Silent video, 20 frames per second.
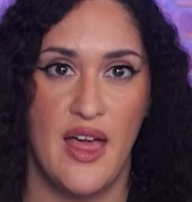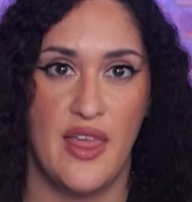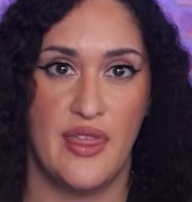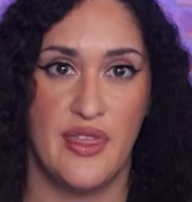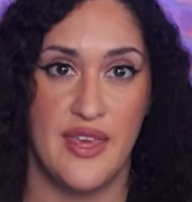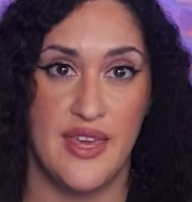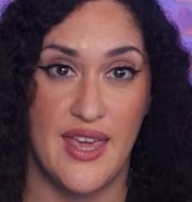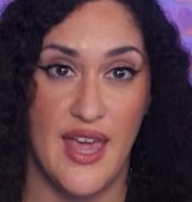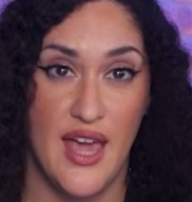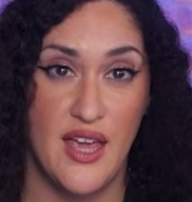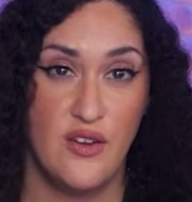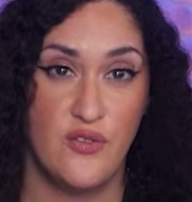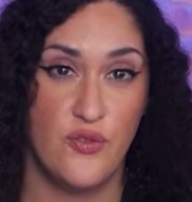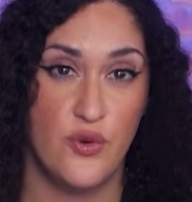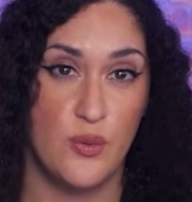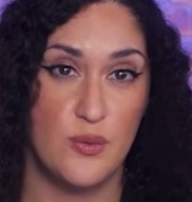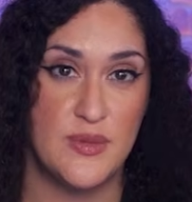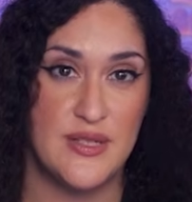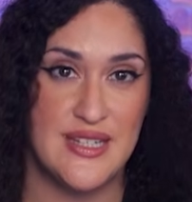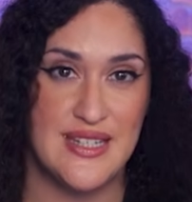The gate
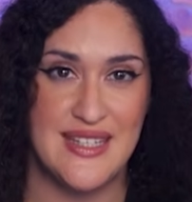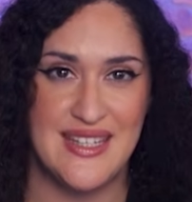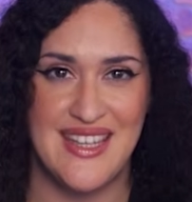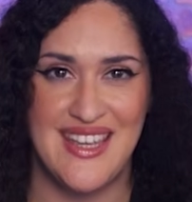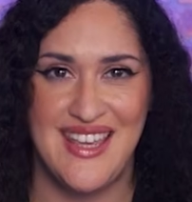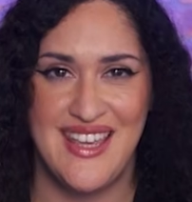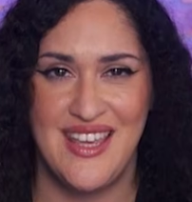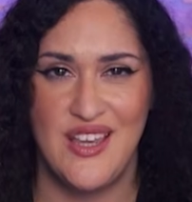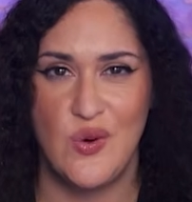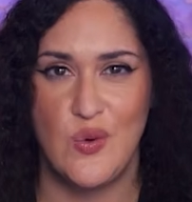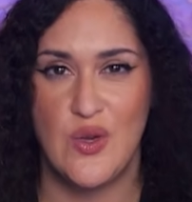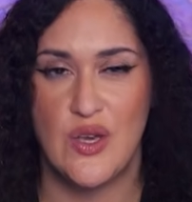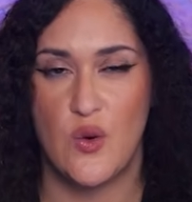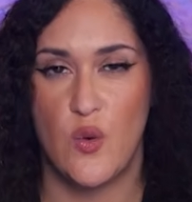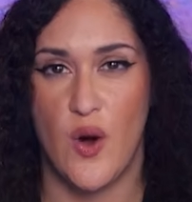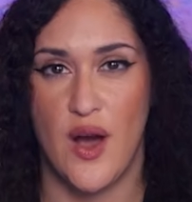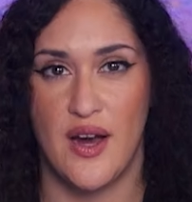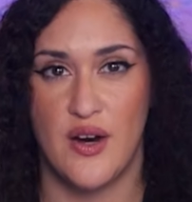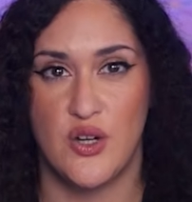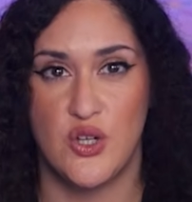from D to E
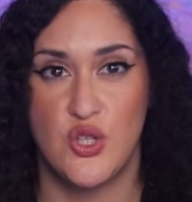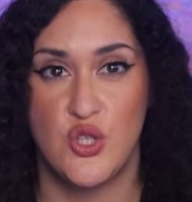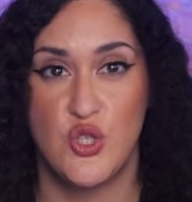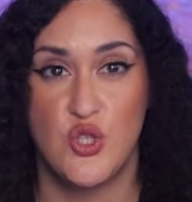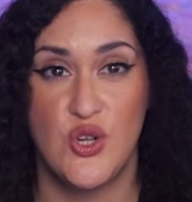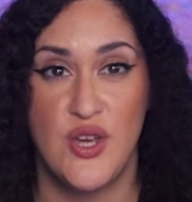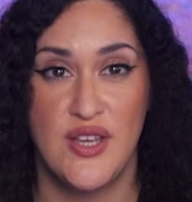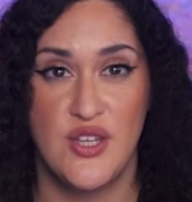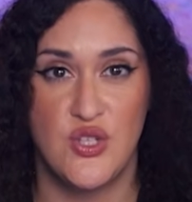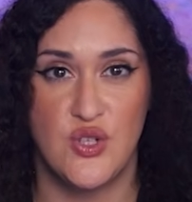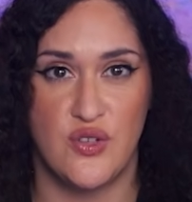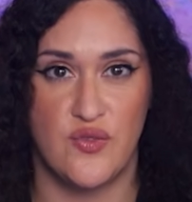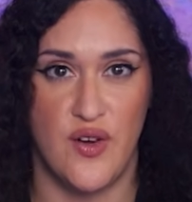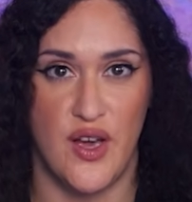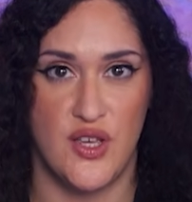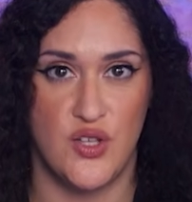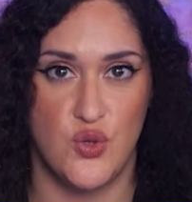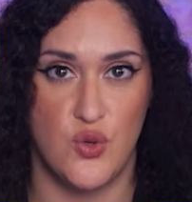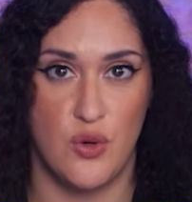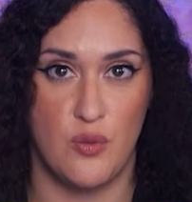requires Change
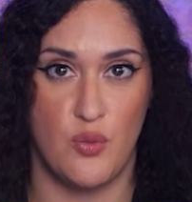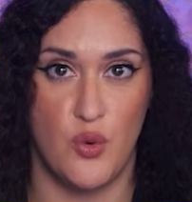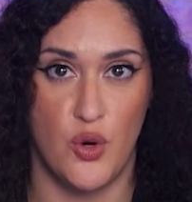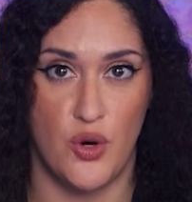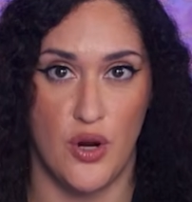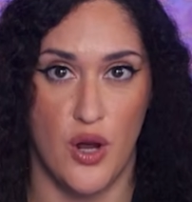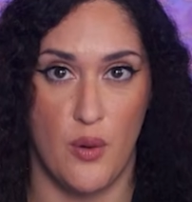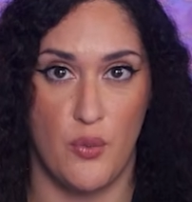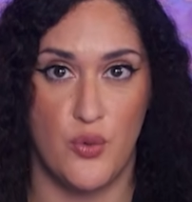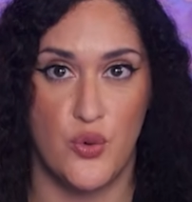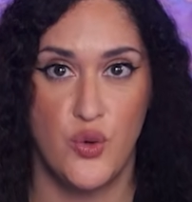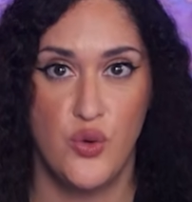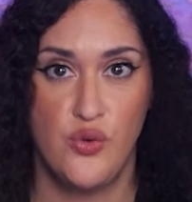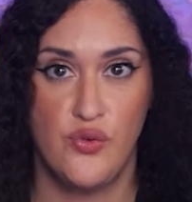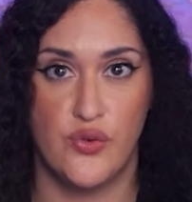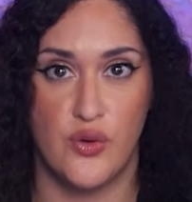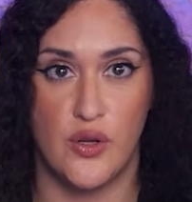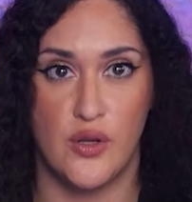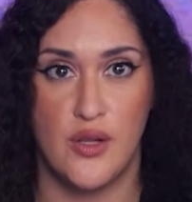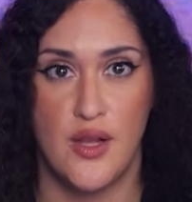Advisory Board
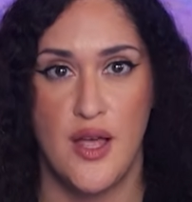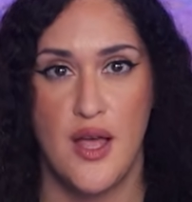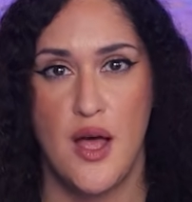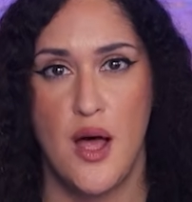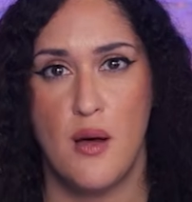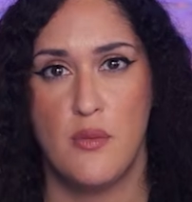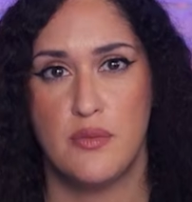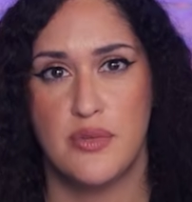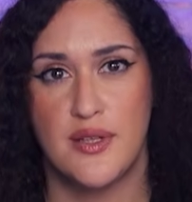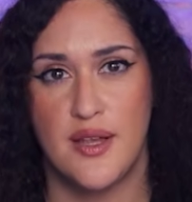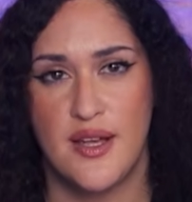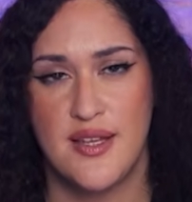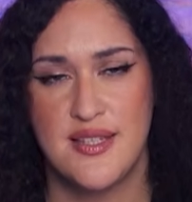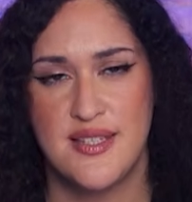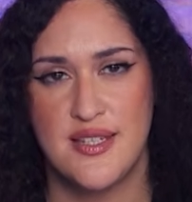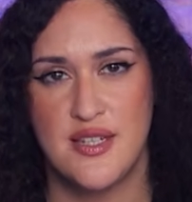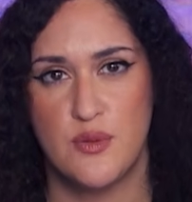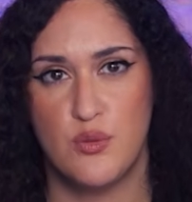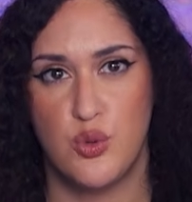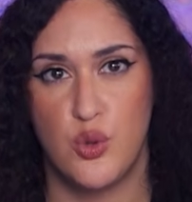approval,
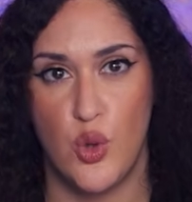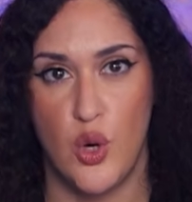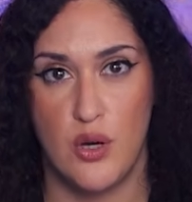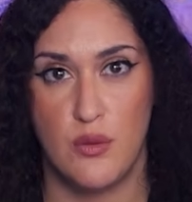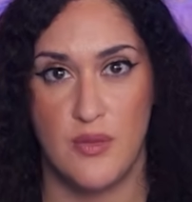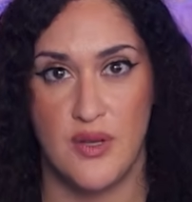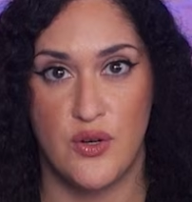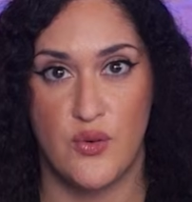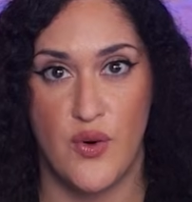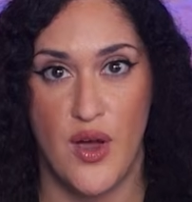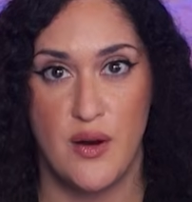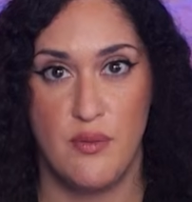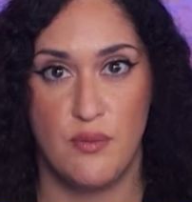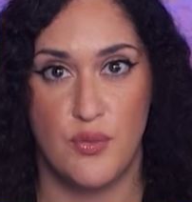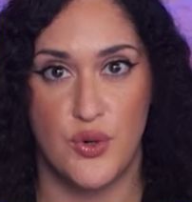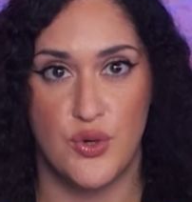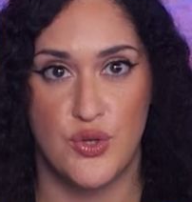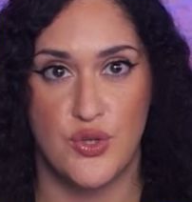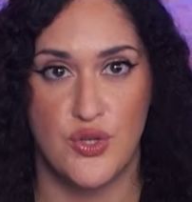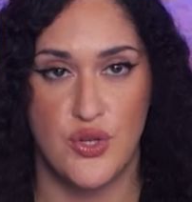plus deployment
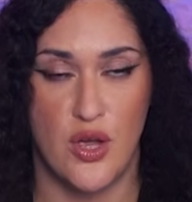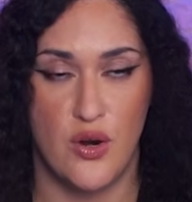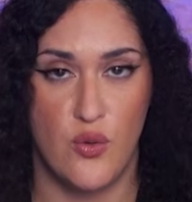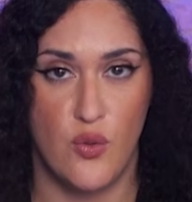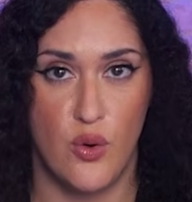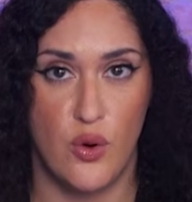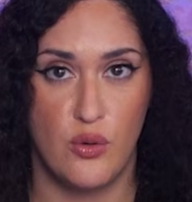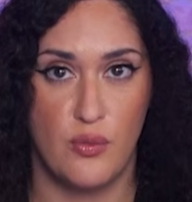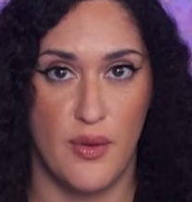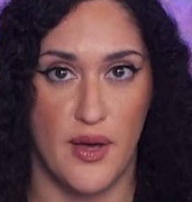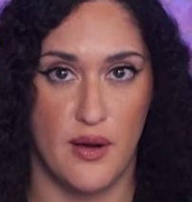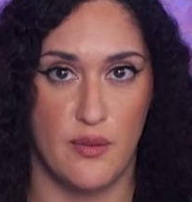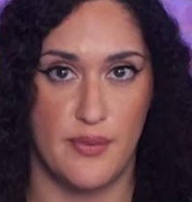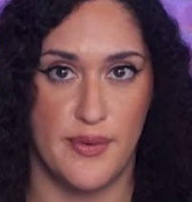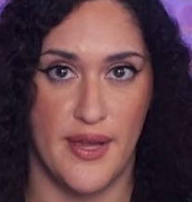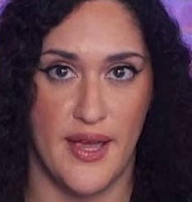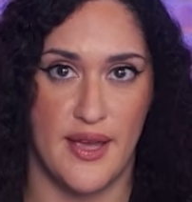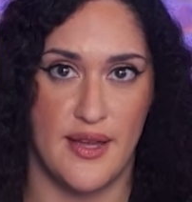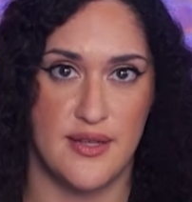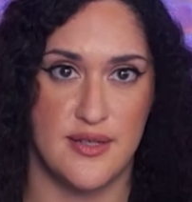runbooks and rollback
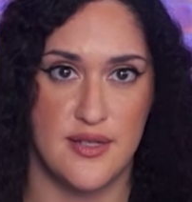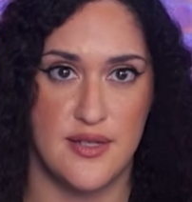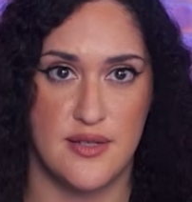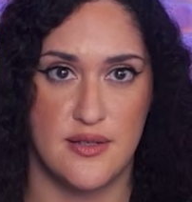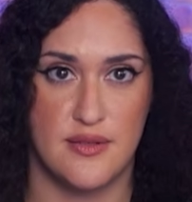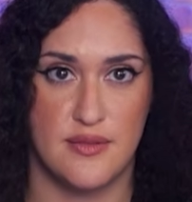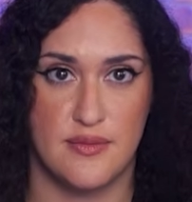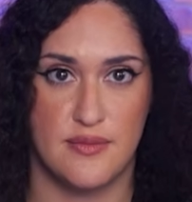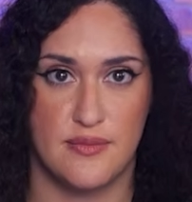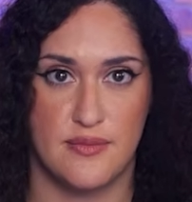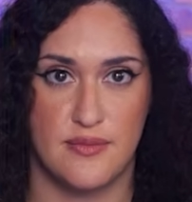plans.